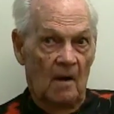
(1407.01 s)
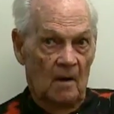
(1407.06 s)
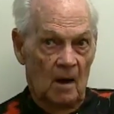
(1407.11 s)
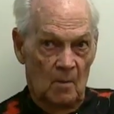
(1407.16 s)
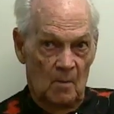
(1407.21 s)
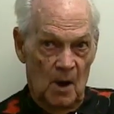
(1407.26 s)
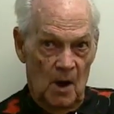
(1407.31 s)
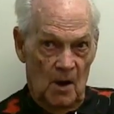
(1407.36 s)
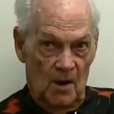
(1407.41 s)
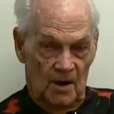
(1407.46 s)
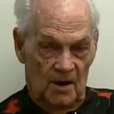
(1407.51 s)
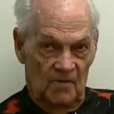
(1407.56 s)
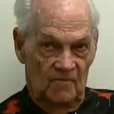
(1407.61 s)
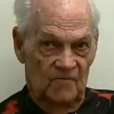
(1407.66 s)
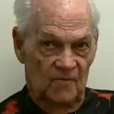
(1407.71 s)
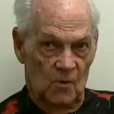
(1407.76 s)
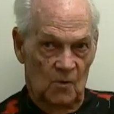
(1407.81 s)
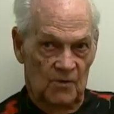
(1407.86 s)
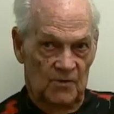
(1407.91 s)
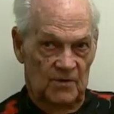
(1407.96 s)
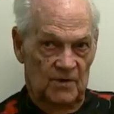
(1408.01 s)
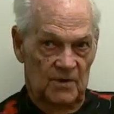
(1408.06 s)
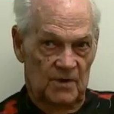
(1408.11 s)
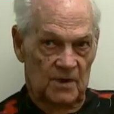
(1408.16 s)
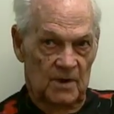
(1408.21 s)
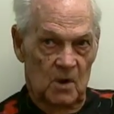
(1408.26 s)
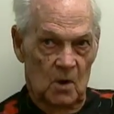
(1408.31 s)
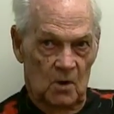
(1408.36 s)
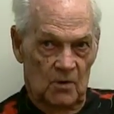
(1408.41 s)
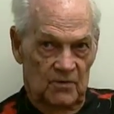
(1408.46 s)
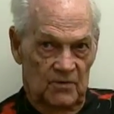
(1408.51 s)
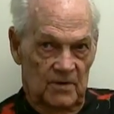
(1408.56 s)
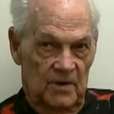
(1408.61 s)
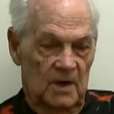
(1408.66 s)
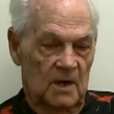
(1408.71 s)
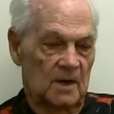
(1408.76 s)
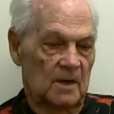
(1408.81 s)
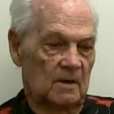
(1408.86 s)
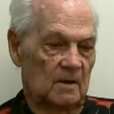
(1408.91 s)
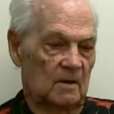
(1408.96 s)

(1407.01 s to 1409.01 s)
our American forces in Australia.